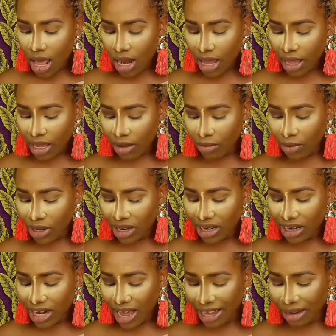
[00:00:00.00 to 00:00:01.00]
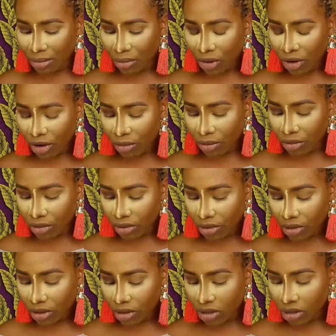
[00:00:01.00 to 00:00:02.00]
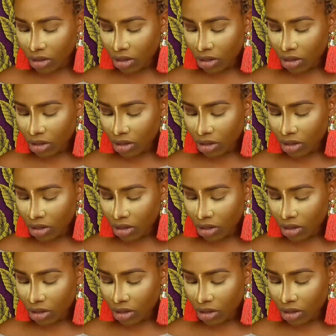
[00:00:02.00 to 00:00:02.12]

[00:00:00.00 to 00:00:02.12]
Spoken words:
and like a really light purple.